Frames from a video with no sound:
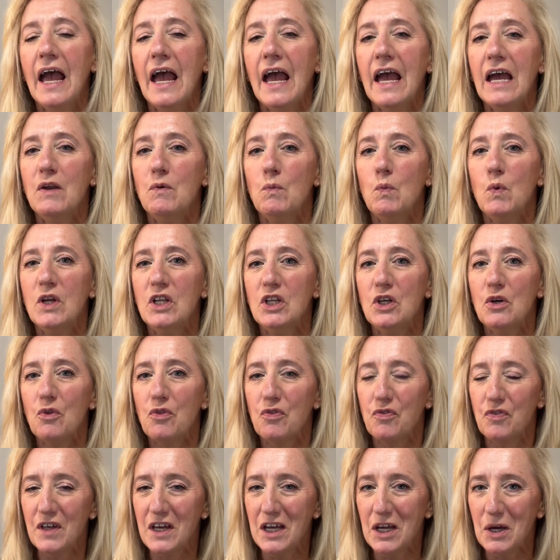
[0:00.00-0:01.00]
And when you
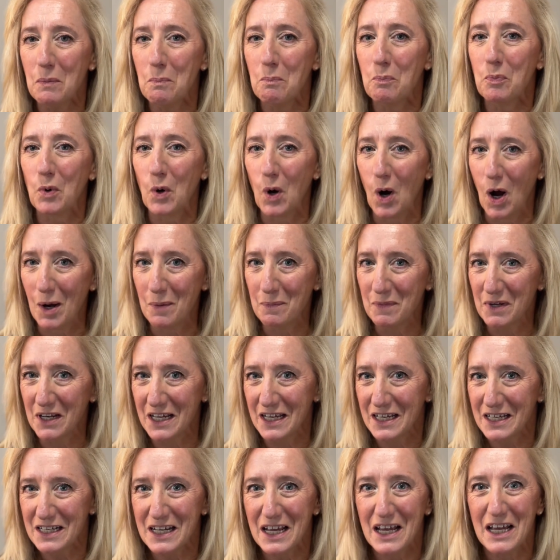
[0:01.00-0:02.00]
think
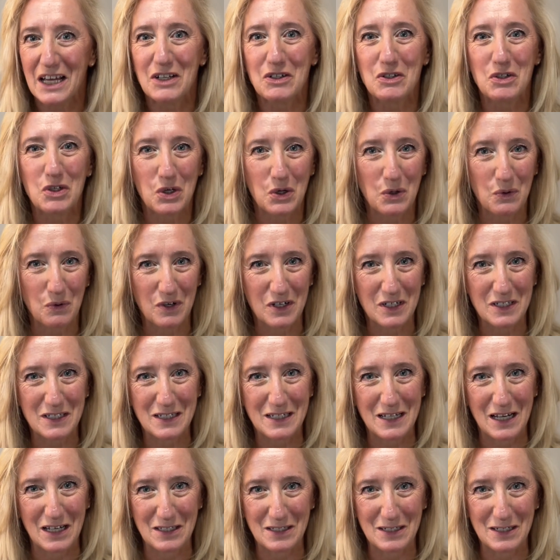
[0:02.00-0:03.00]
prominent and tourist
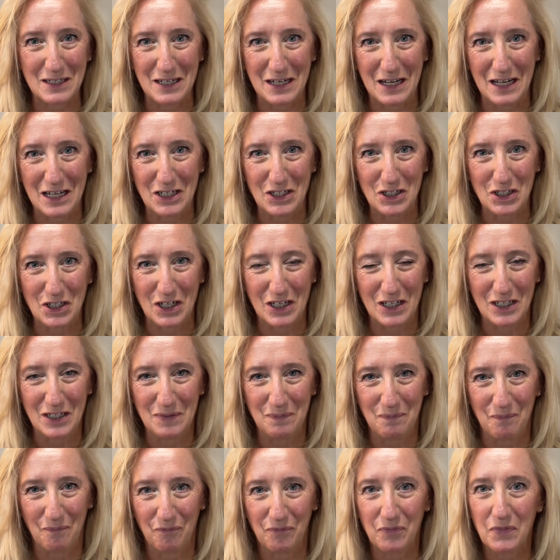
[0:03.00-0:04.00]

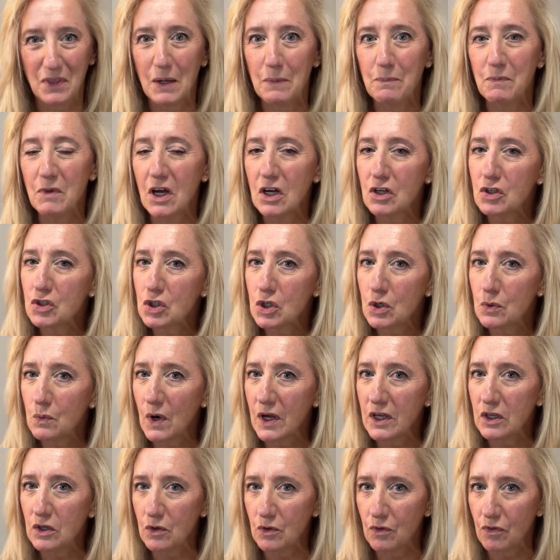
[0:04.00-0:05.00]
destination, I'm not sure what
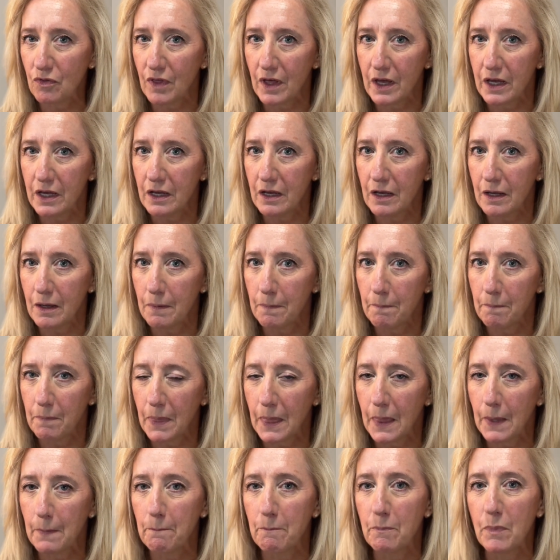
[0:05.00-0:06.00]
you think,
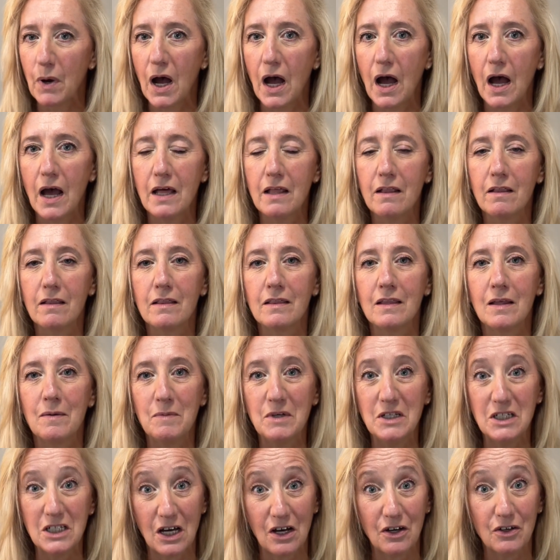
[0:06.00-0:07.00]
but let me
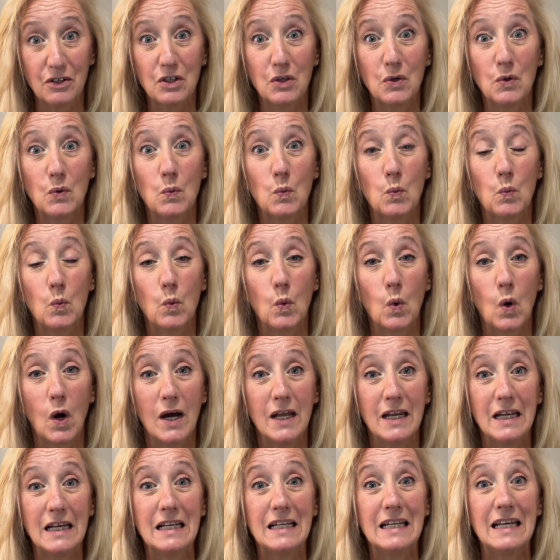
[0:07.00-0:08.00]
tell you what
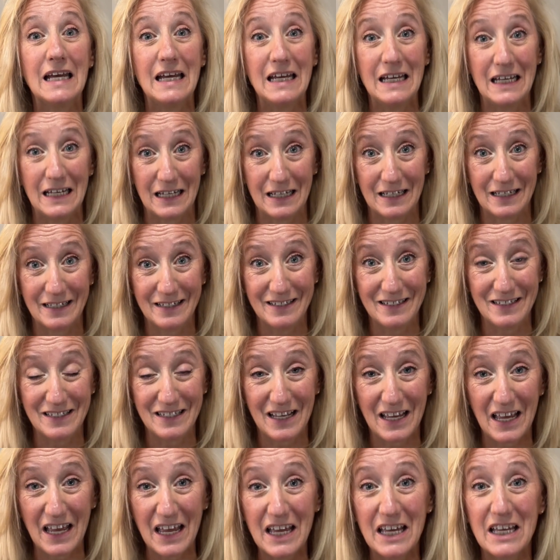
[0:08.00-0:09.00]
it is
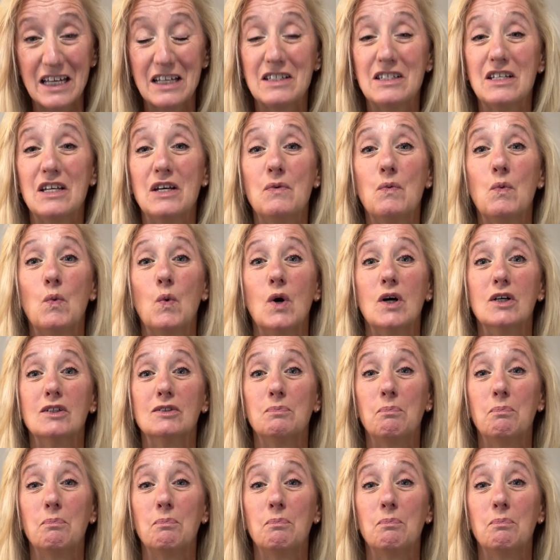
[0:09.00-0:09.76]
it was